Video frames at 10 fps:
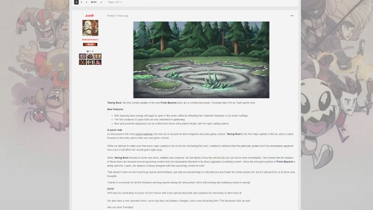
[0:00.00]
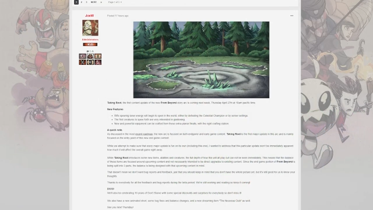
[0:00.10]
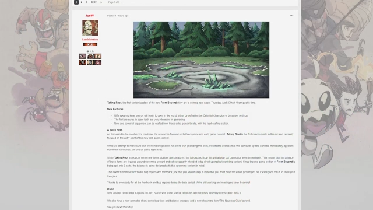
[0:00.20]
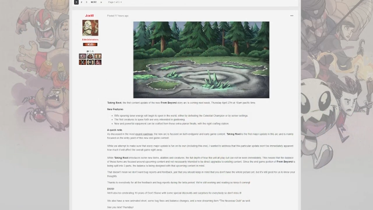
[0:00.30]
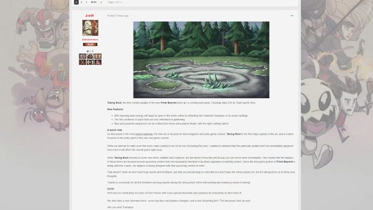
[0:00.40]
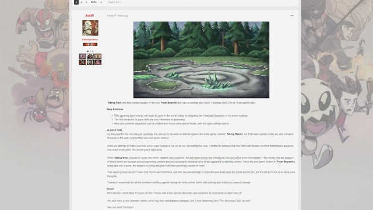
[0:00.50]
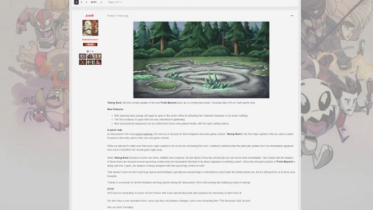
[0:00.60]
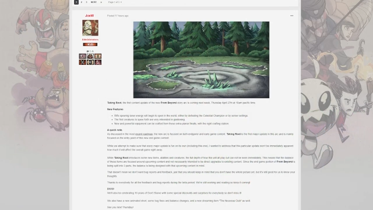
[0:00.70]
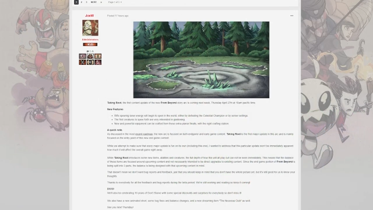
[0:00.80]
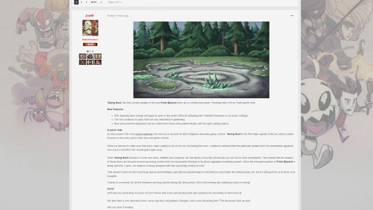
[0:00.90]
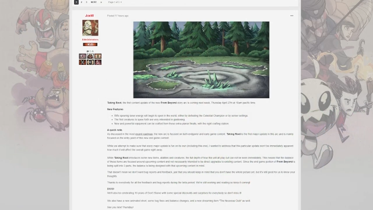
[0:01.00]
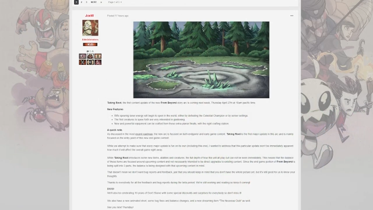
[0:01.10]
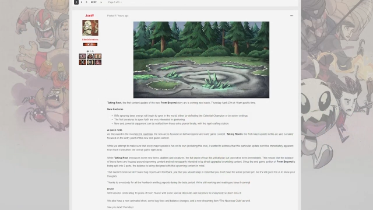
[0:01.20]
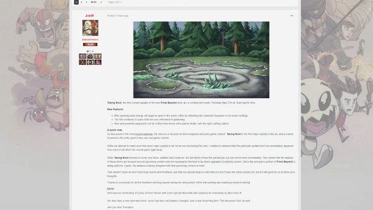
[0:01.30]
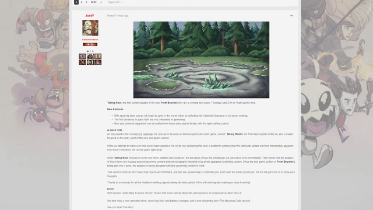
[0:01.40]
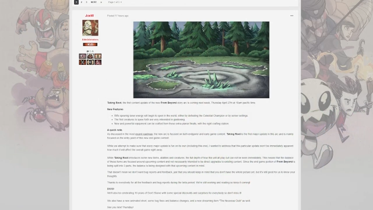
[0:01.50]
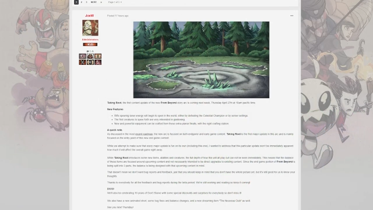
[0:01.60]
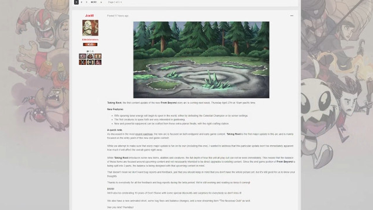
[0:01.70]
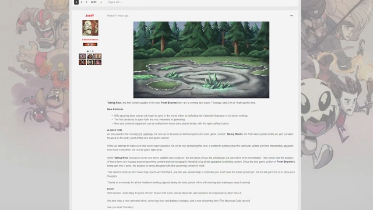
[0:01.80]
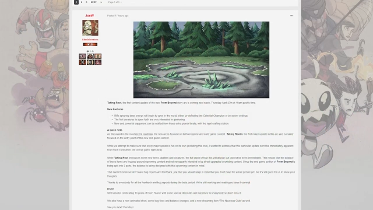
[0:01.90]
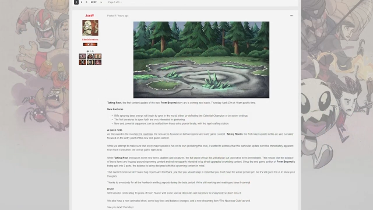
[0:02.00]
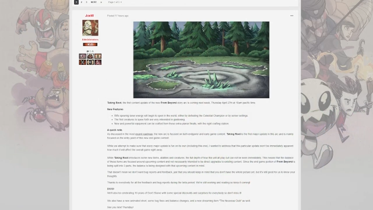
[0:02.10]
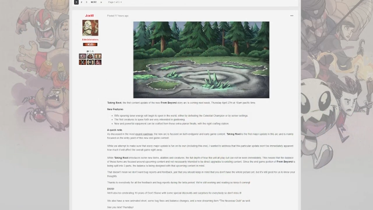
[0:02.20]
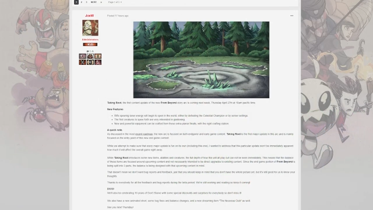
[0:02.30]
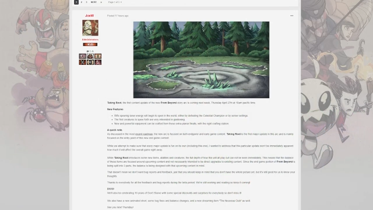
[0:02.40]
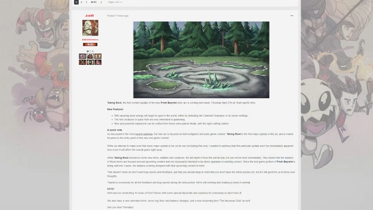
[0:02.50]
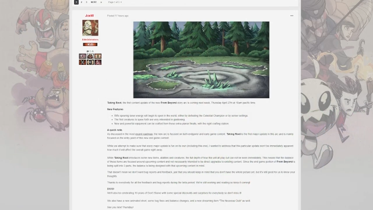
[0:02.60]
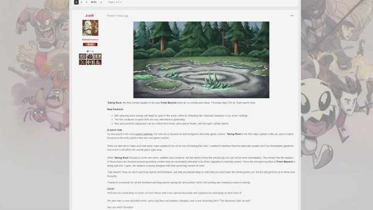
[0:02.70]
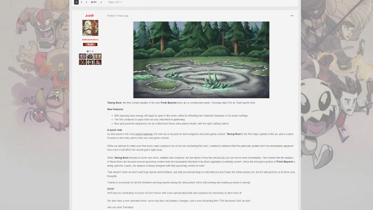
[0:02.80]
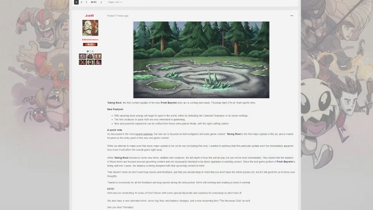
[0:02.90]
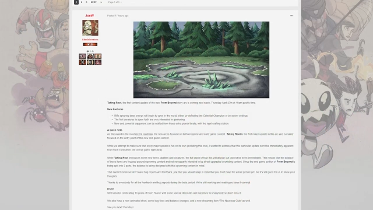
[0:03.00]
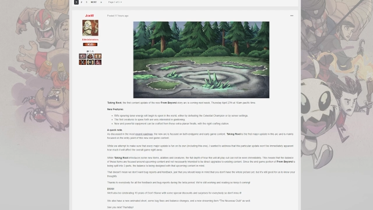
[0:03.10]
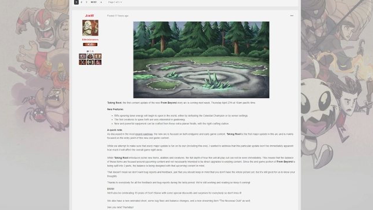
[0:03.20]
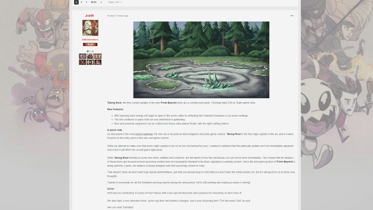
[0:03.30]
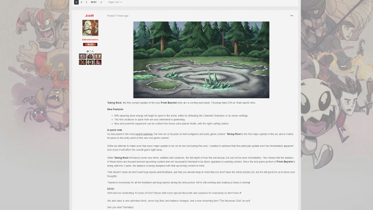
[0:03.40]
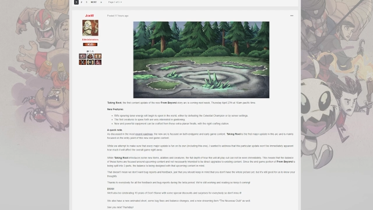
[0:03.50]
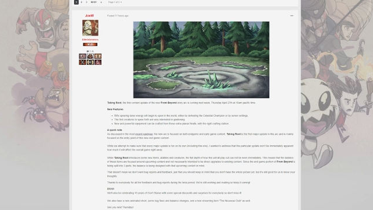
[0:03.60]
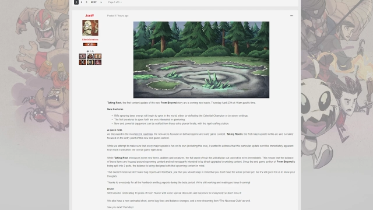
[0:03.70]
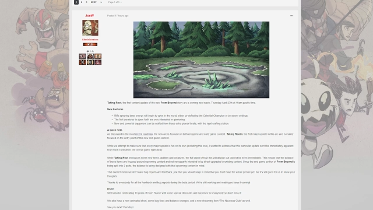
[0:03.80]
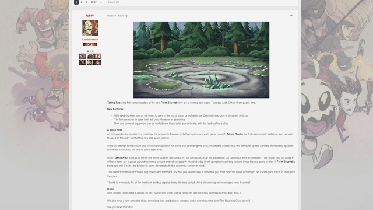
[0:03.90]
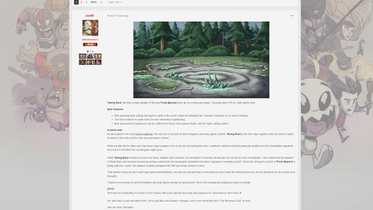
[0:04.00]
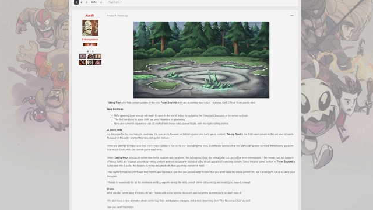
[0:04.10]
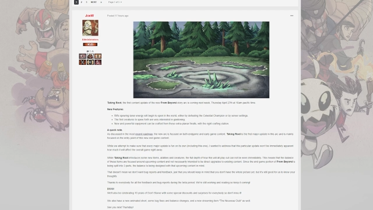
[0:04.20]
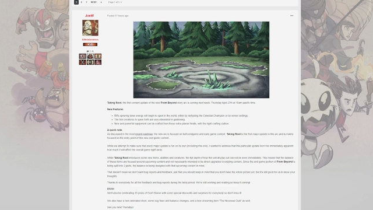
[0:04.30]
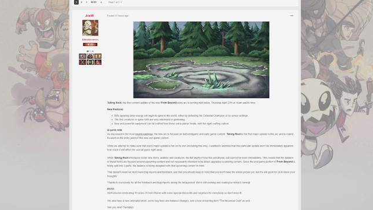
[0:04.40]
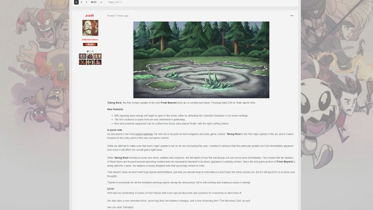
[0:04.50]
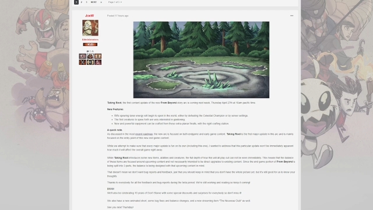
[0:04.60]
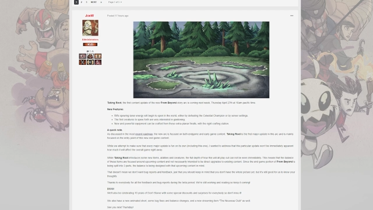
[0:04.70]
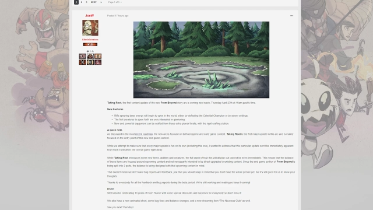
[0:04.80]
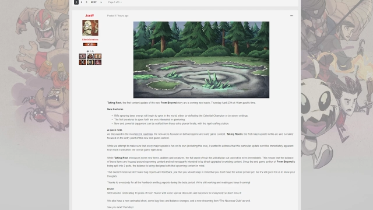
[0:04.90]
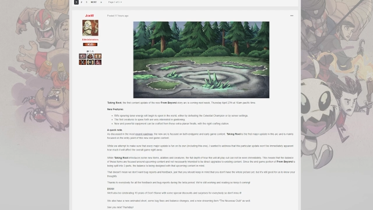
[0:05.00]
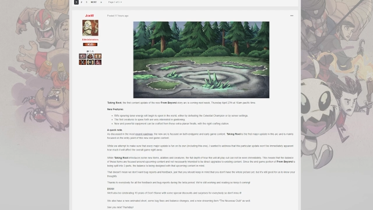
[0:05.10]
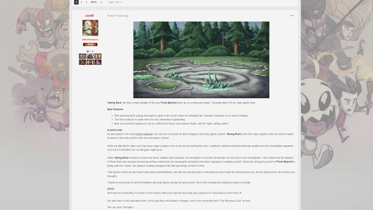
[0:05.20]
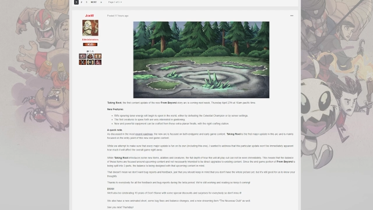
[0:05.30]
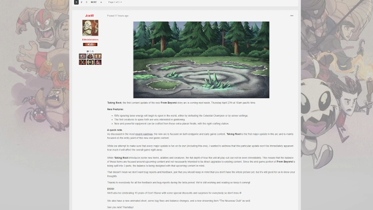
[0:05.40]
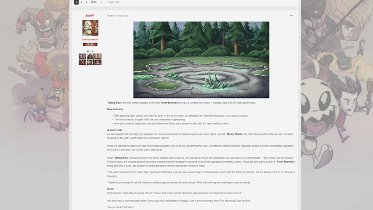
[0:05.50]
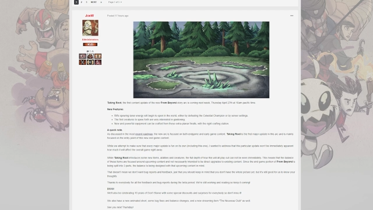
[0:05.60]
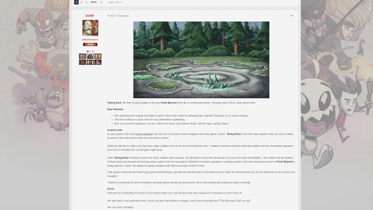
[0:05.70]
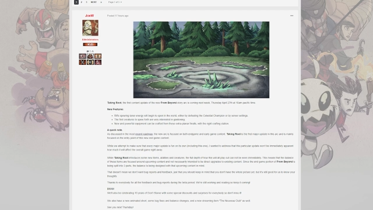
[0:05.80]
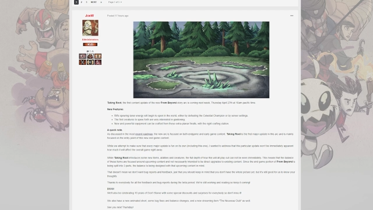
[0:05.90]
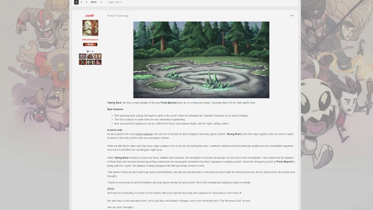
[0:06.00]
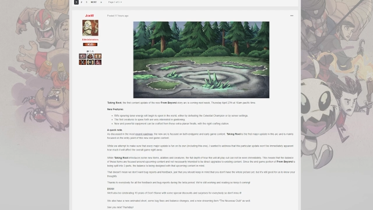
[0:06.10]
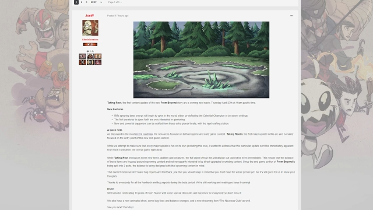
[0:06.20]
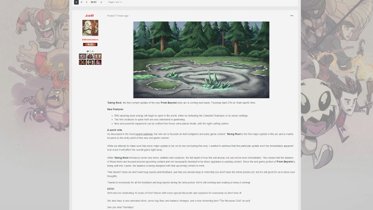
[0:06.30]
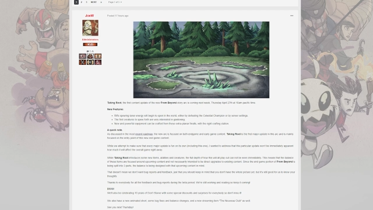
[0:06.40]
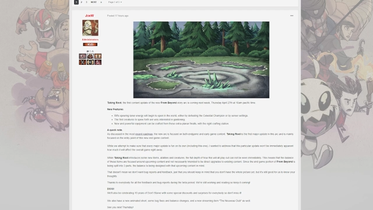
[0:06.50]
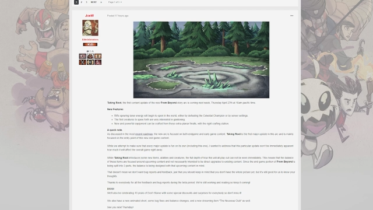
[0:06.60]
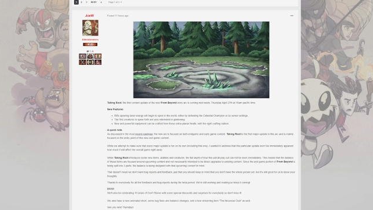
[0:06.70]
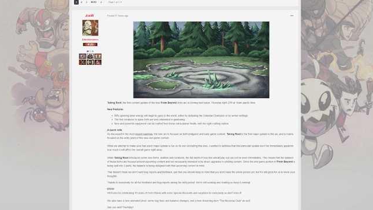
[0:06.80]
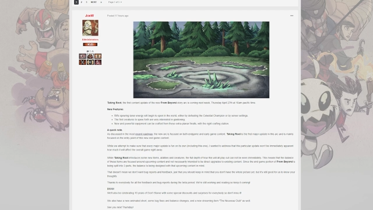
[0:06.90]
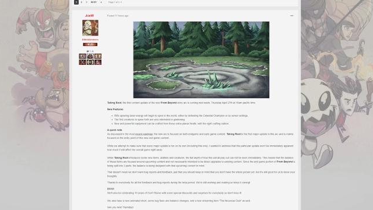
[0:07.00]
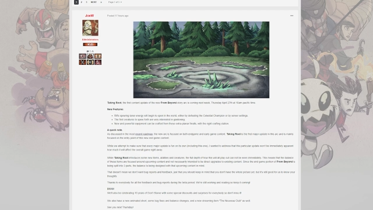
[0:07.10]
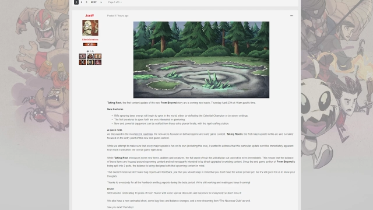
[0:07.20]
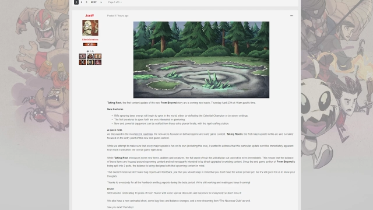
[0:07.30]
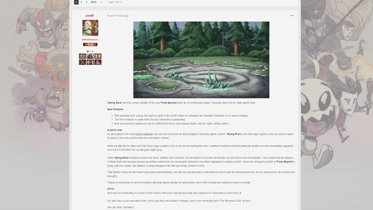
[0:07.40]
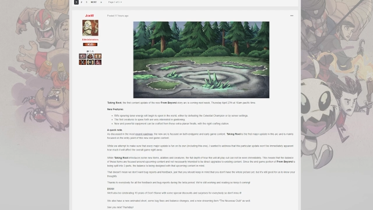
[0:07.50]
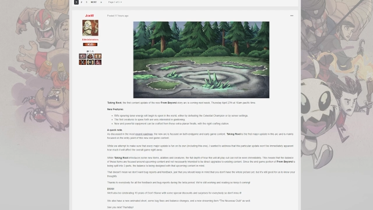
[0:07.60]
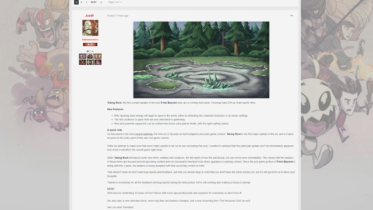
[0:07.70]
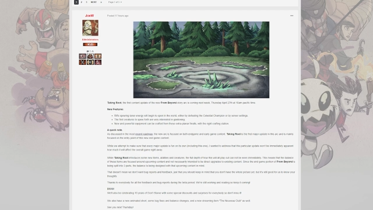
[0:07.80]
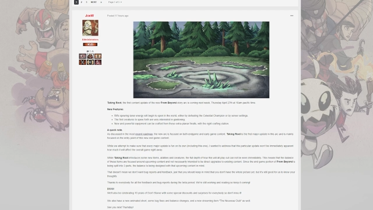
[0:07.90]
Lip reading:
Nobody's mouth can be seen.